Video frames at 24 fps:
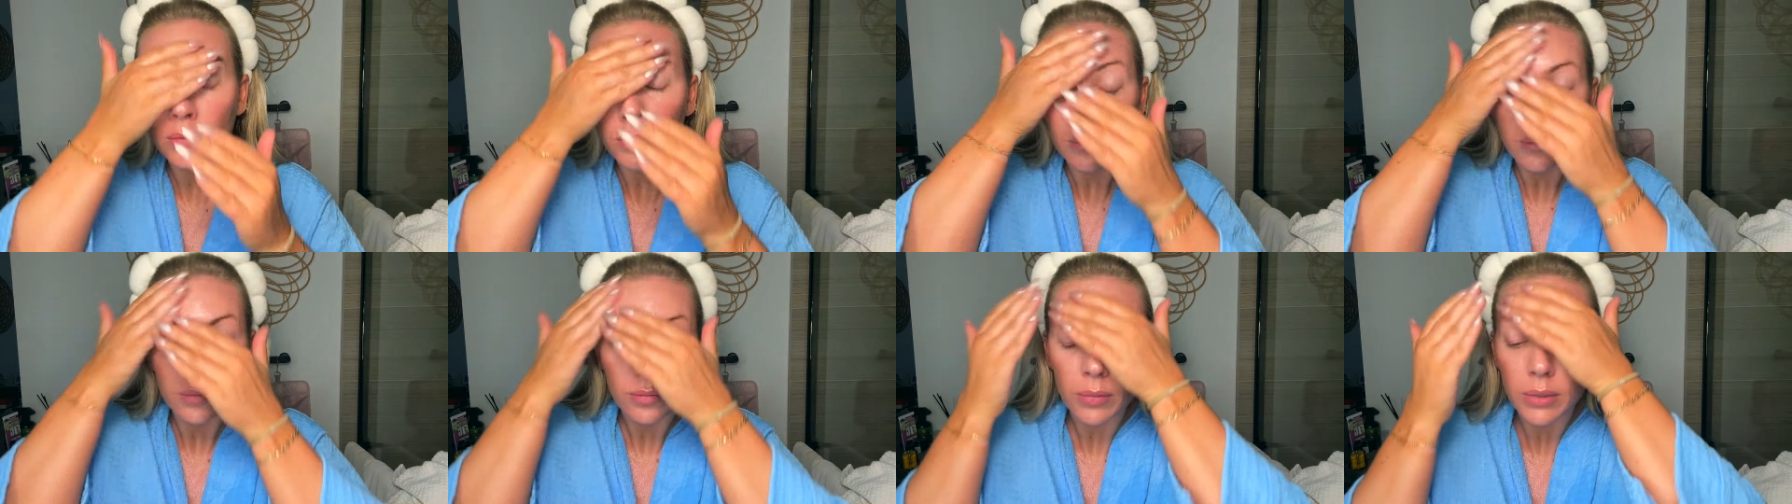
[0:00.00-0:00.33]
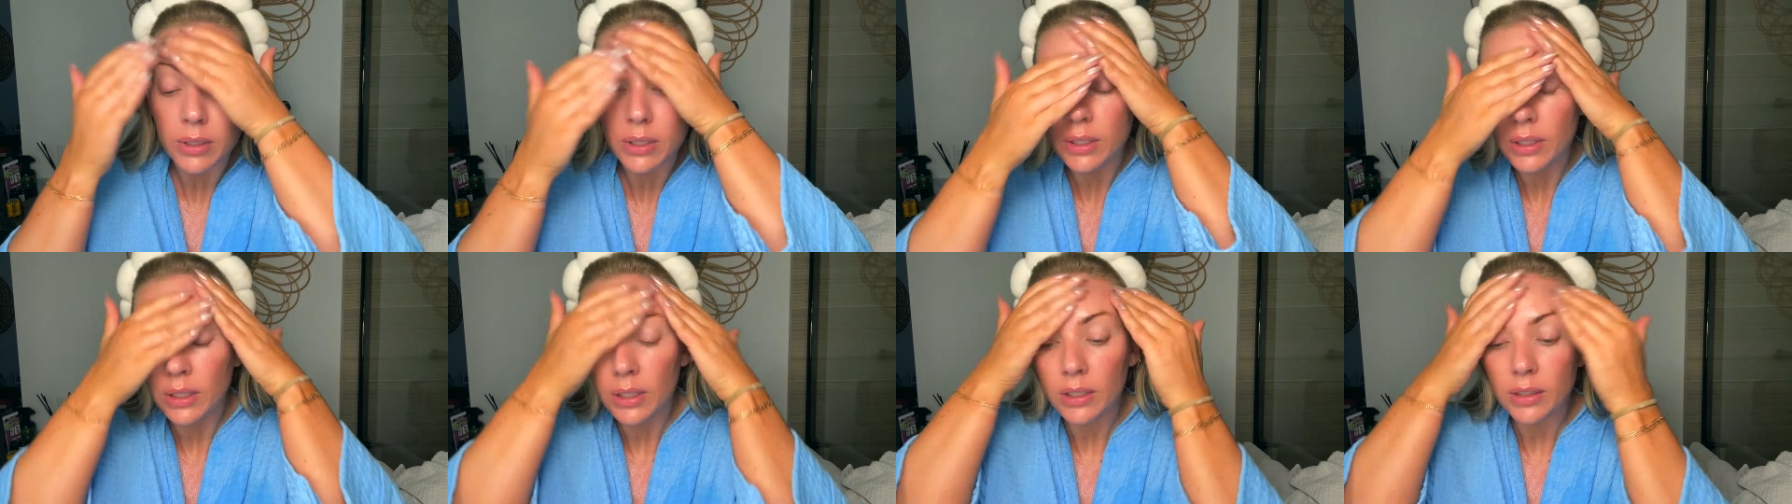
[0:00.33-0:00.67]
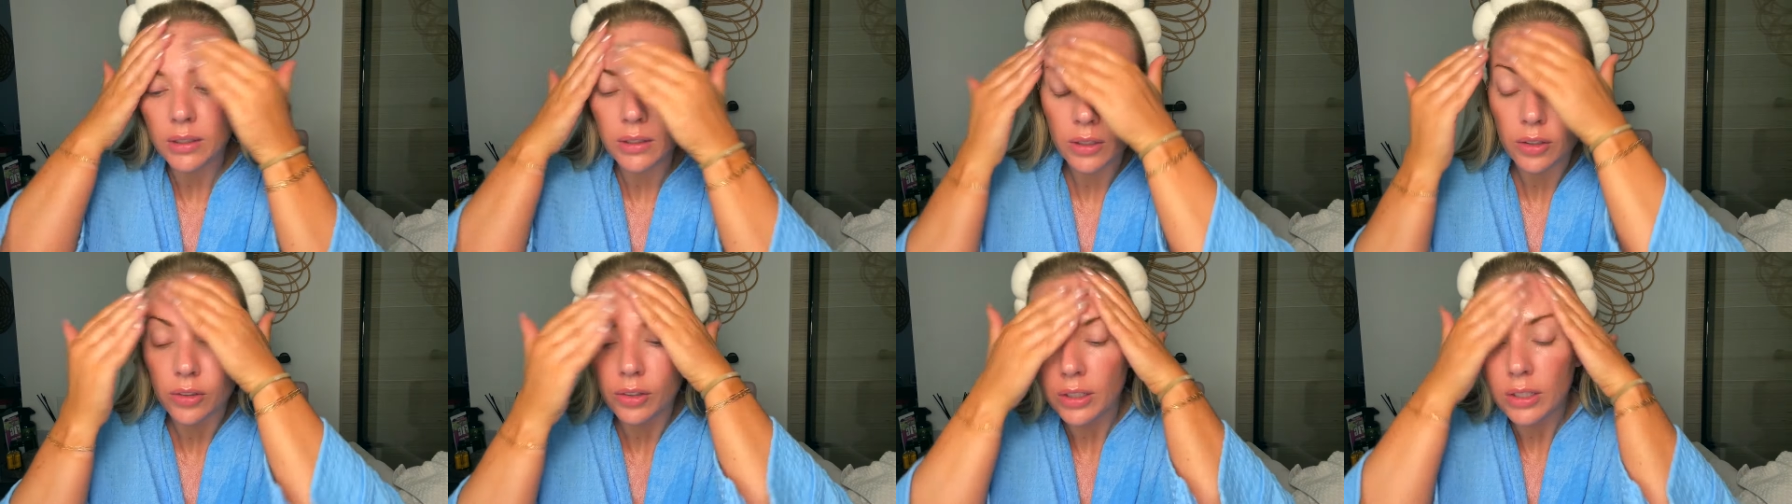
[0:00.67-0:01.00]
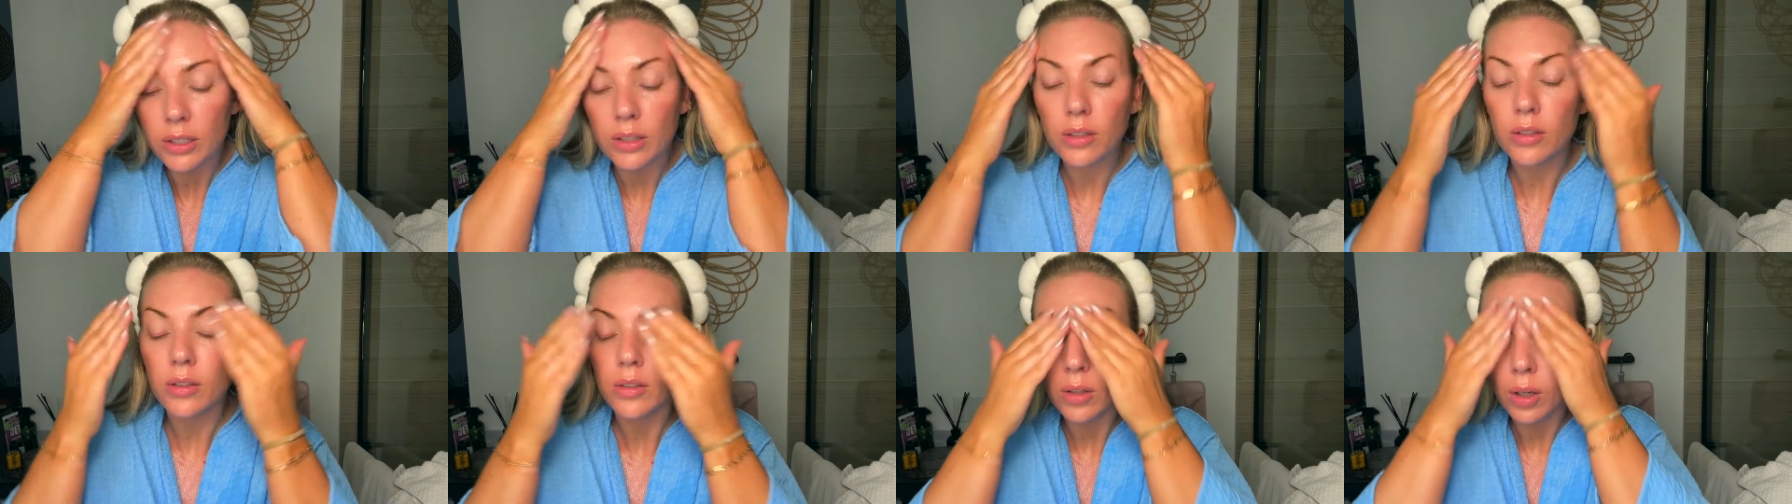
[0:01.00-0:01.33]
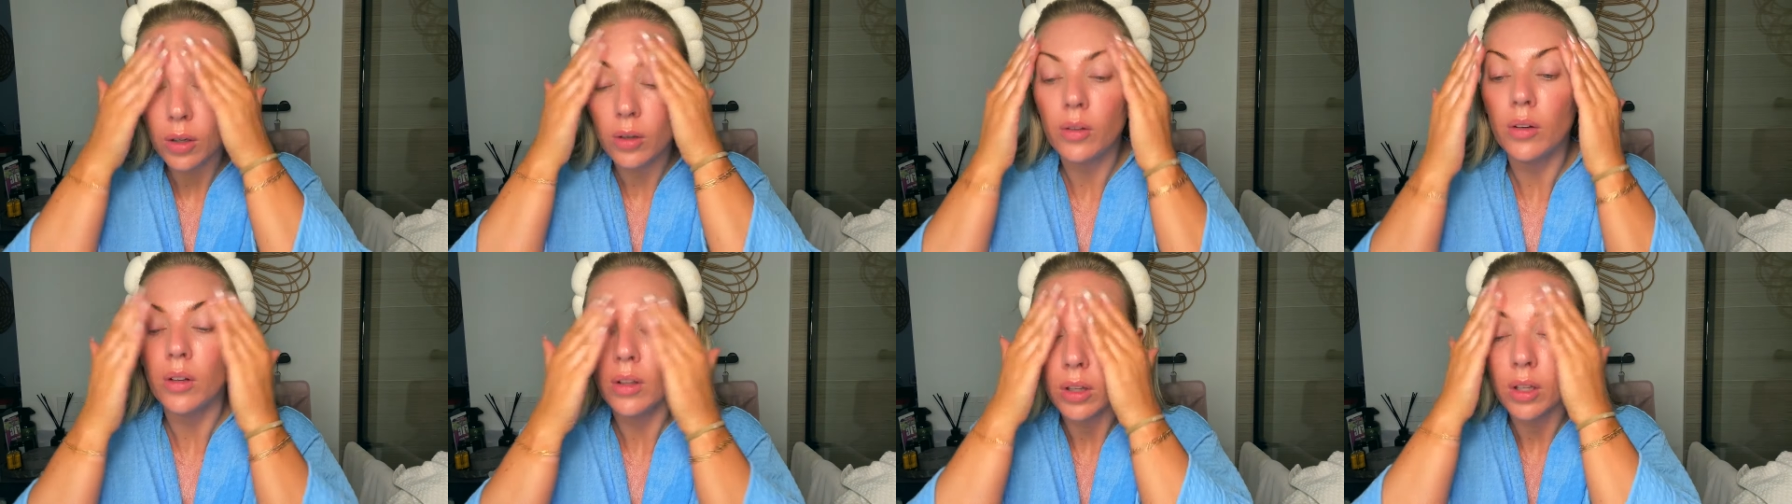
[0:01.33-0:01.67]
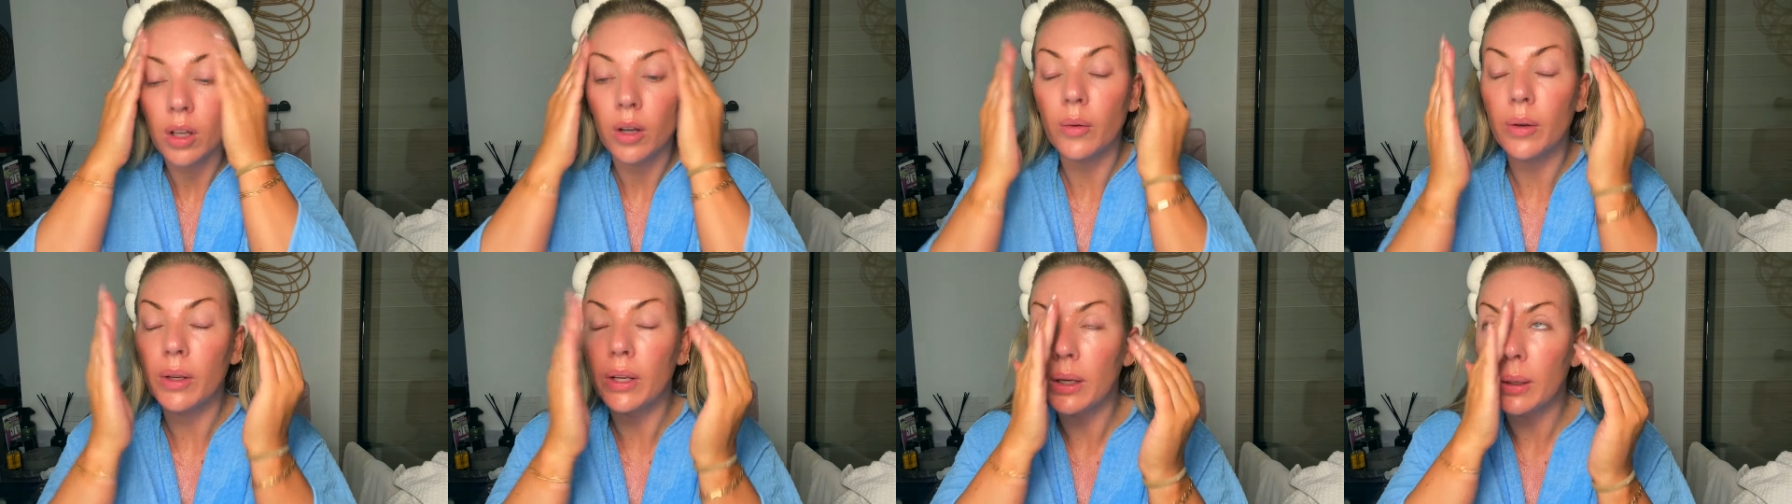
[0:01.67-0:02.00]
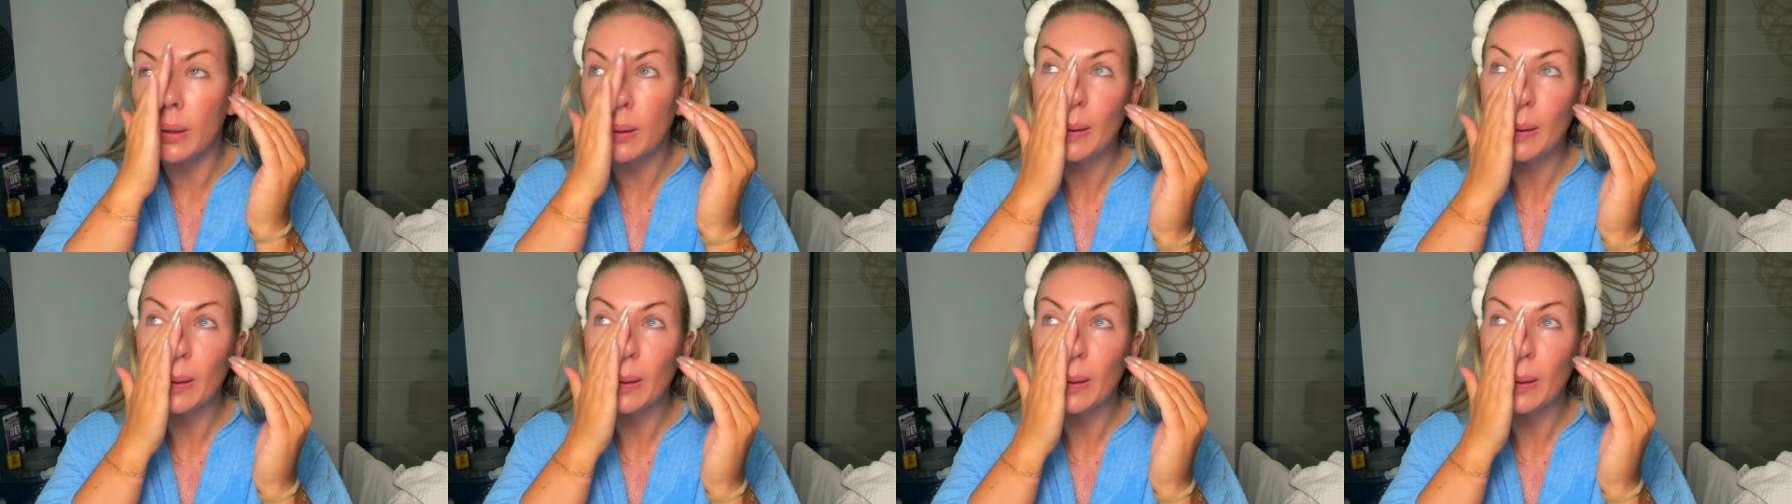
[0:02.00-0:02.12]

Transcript: My skin is literally so glowy and